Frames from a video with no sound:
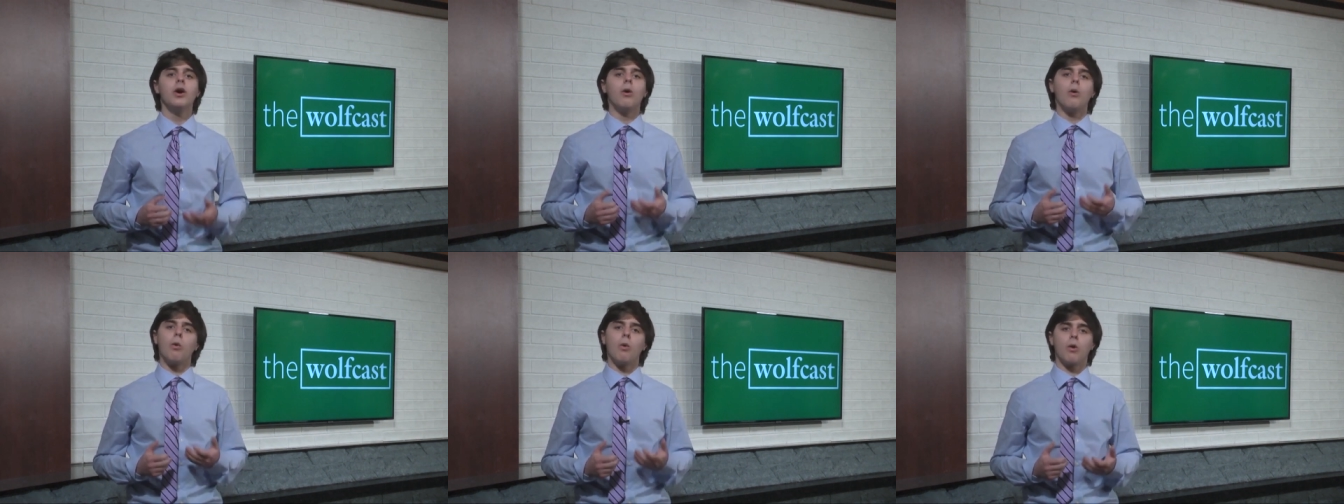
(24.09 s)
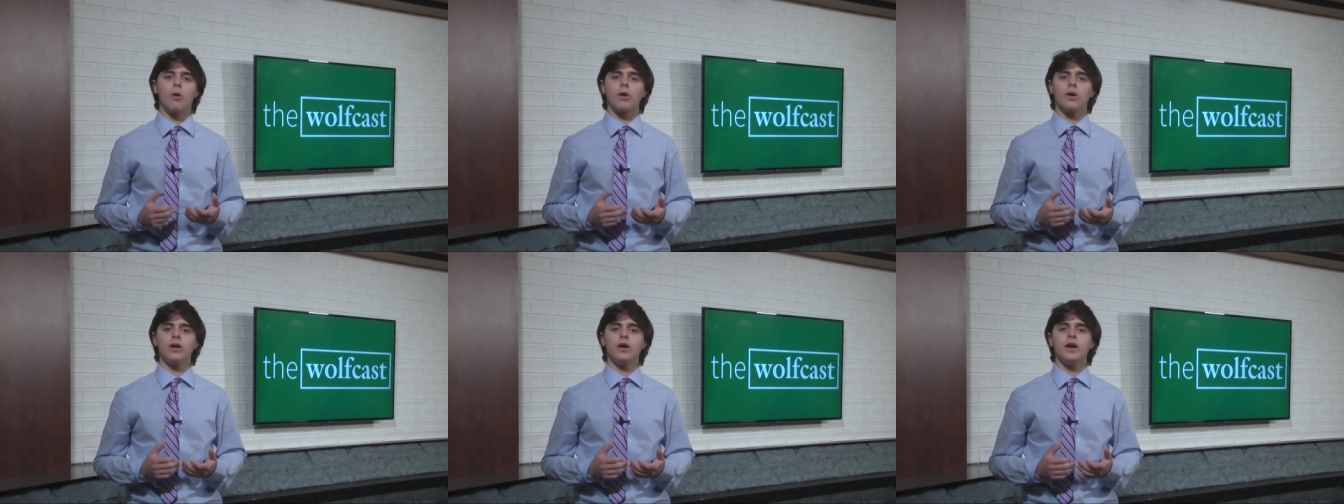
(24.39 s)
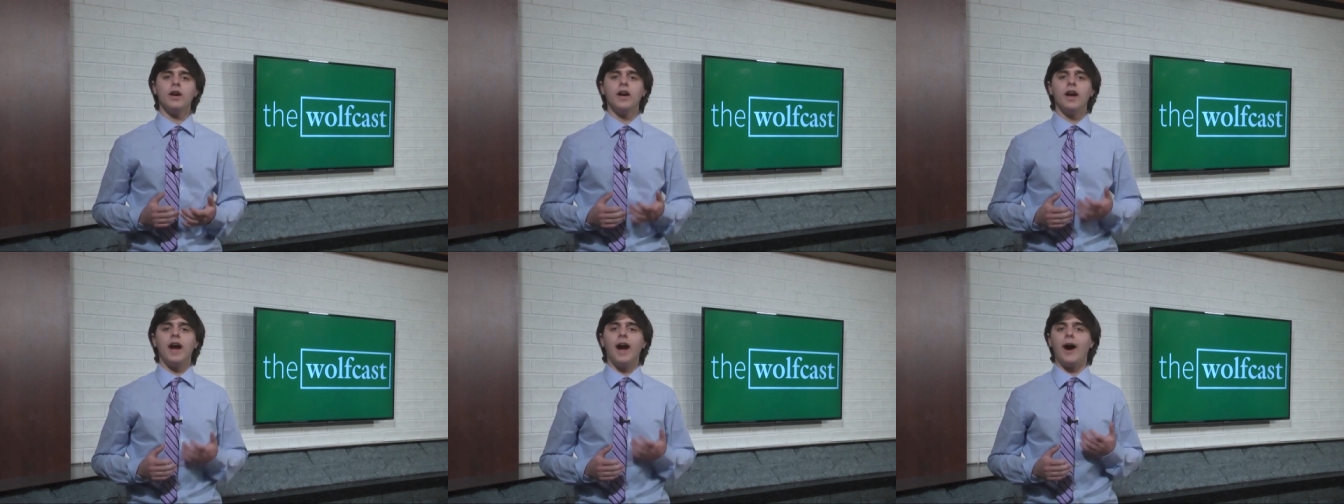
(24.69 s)
Or
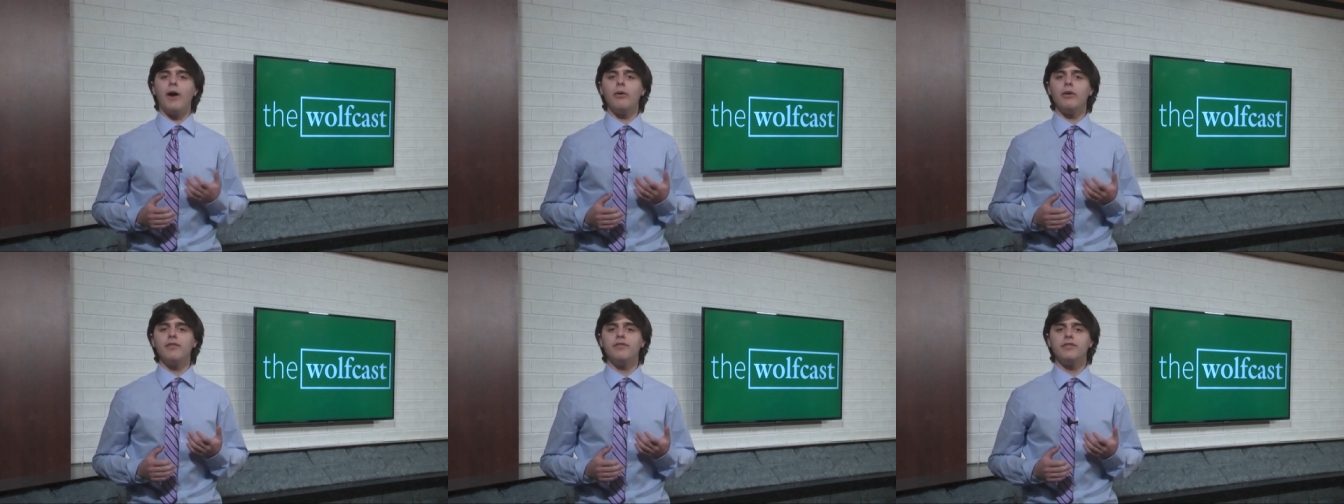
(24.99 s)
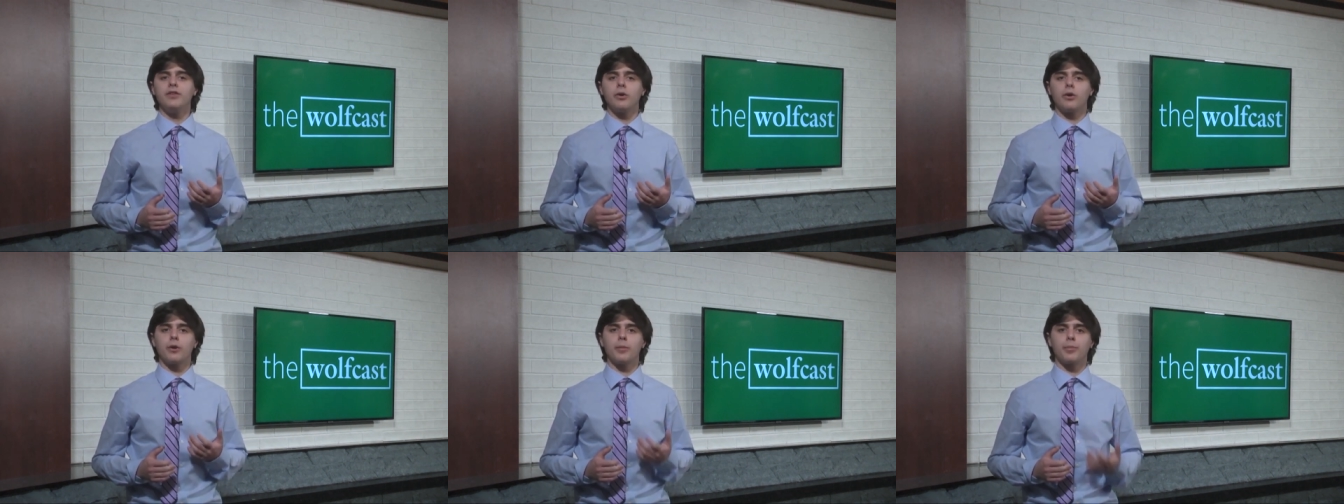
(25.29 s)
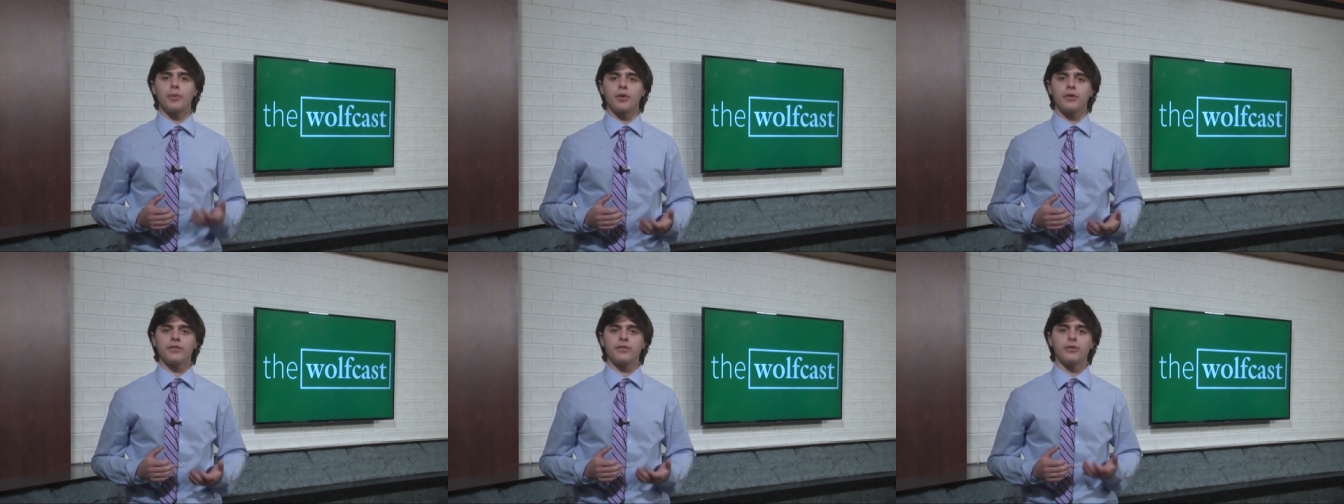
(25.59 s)
how have your
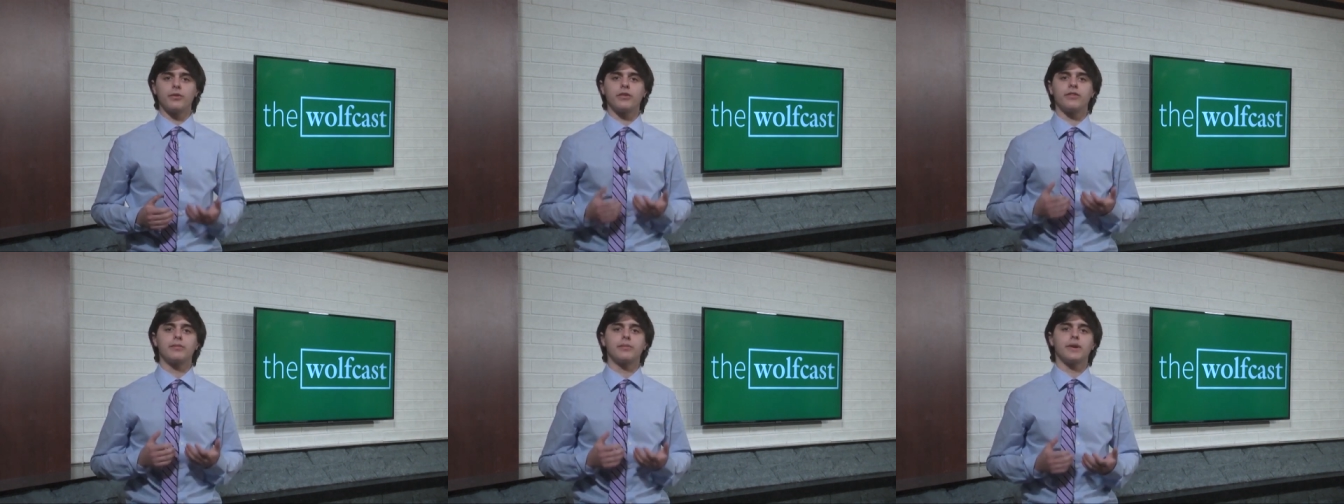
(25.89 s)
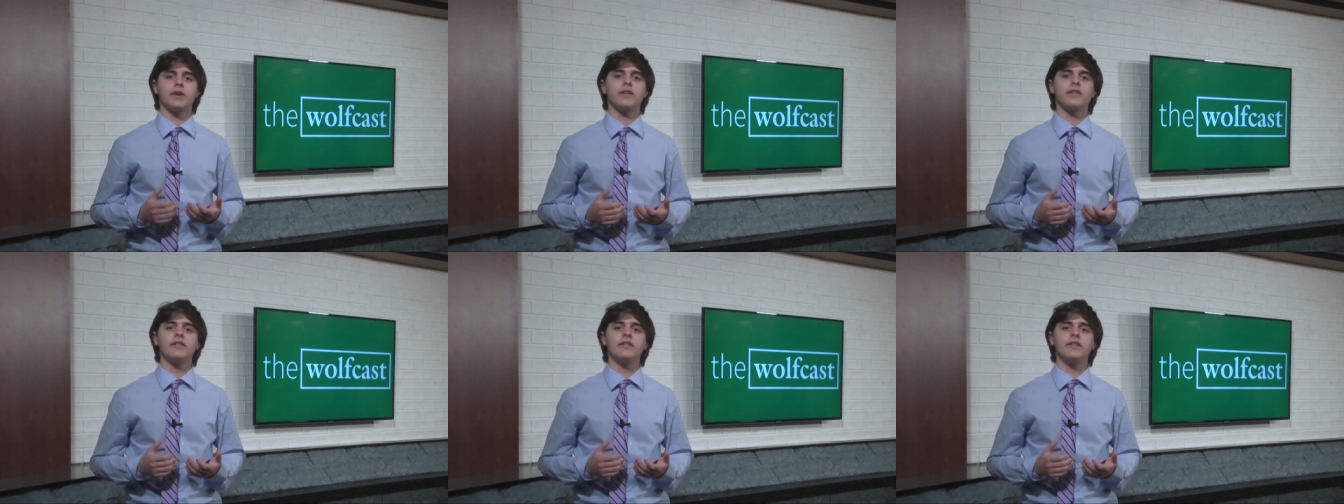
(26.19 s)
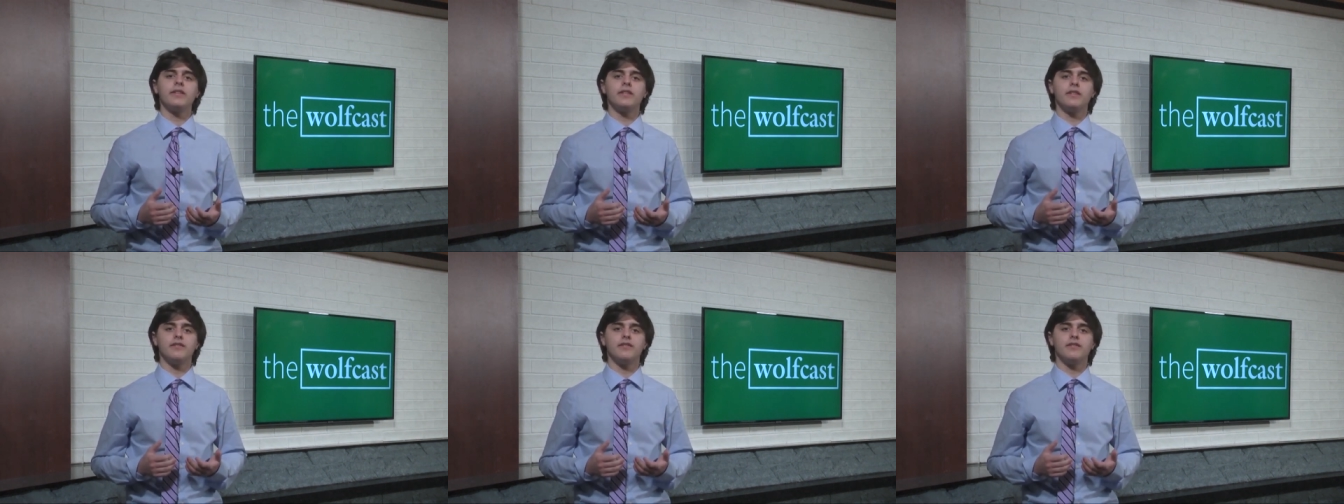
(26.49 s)
personal experiences